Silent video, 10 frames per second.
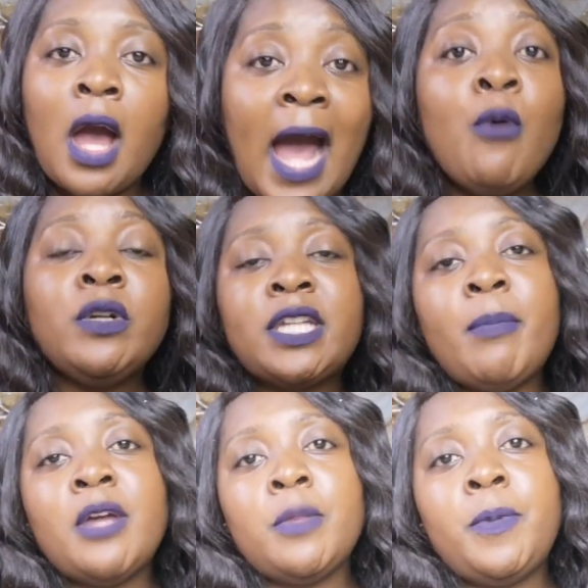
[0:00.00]
I was
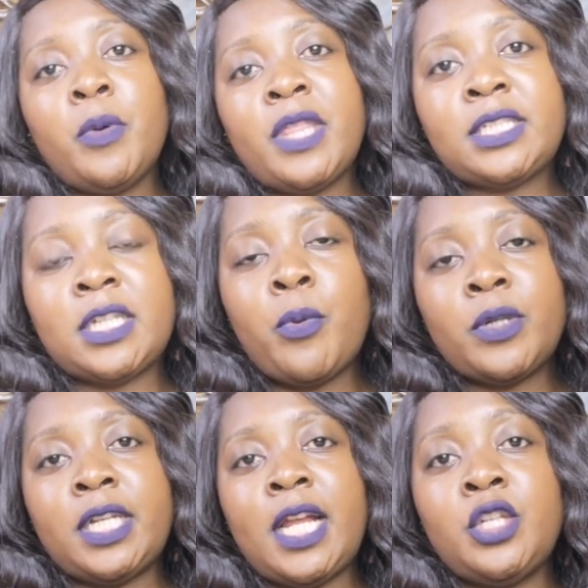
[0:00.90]
among the people that
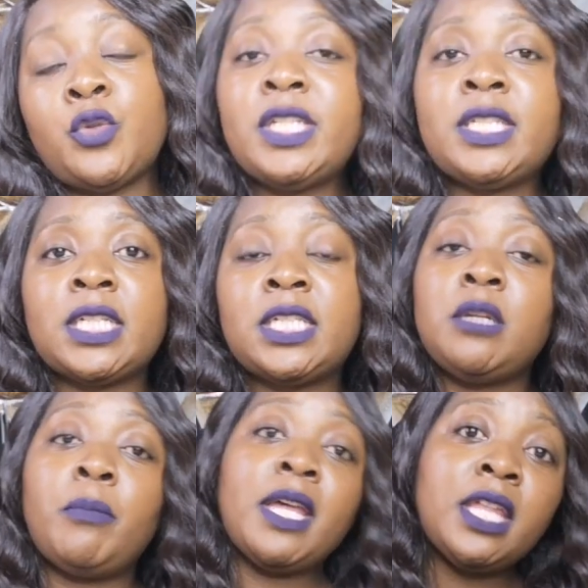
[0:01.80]
supported her in
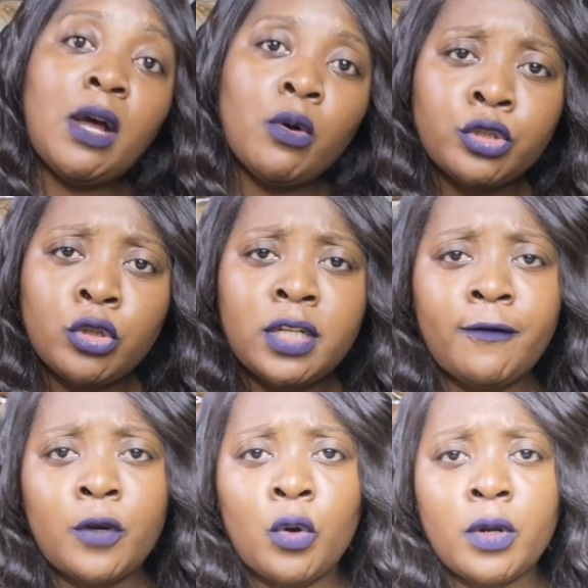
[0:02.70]
2016. By then I was not a
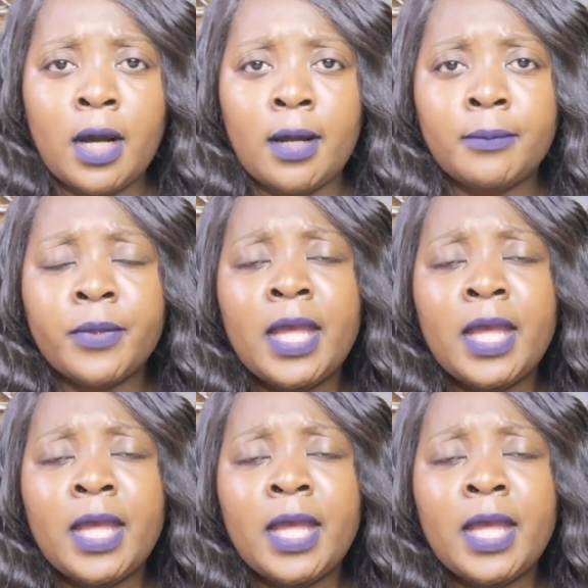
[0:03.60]
vlogger.